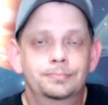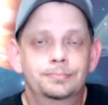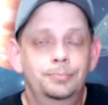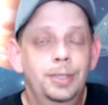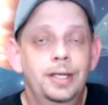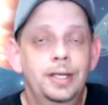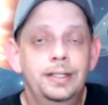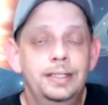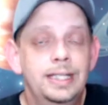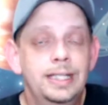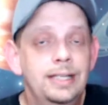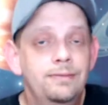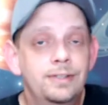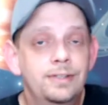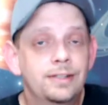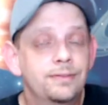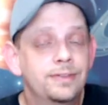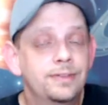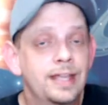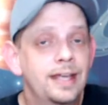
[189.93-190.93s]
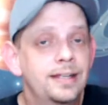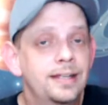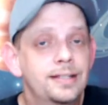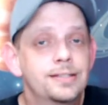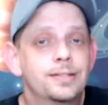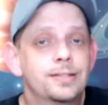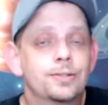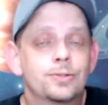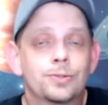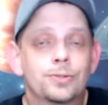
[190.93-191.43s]
But even if that
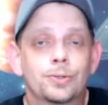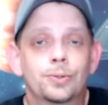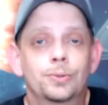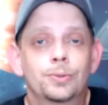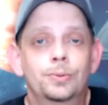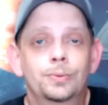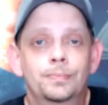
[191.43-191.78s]
isn't true,